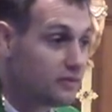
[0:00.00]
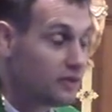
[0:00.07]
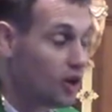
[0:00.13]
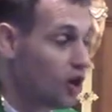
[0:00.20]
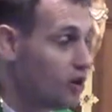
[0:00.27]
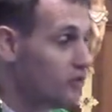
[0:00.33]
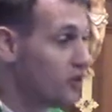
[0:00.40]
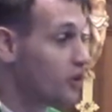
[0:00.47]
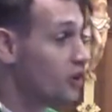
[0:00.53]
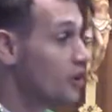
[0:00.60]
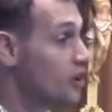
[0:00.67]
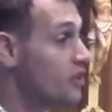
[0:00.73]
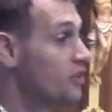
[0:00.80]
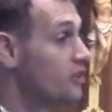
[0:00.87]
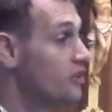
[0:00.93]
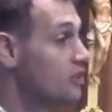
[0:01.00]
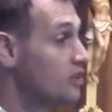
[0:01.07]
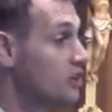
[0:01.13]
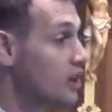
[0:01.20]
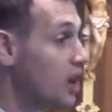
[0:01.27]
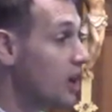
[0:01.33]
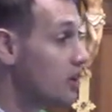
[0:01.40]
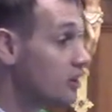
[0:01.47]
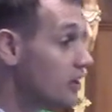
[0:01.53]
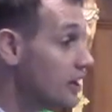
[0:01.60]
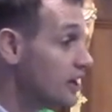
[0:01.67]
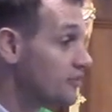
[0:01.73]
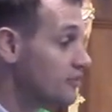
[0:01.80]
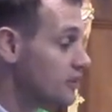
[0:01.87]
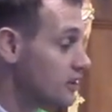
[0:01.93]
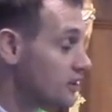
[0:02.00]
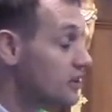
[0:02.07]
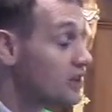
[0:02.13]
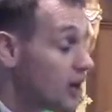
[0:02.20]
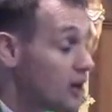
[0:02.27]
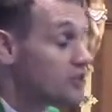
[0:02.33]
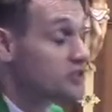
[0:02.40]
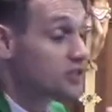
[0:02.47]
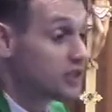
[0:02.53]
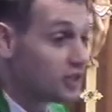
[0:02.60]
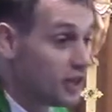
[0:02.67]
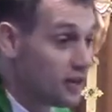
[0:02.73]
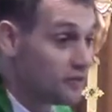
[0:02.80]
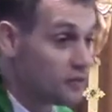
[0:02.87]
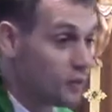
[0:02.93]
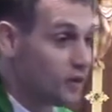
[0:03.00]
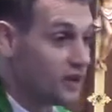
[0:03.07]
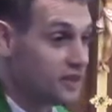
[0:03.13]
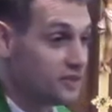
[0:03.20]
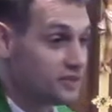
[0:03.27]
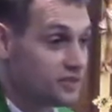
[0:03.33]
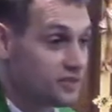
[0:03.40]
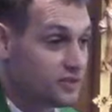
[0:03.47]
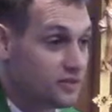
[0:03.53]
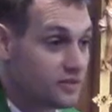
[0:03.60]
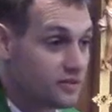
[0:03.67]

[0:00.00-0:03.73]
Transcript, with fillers: over loved, lost loved ones.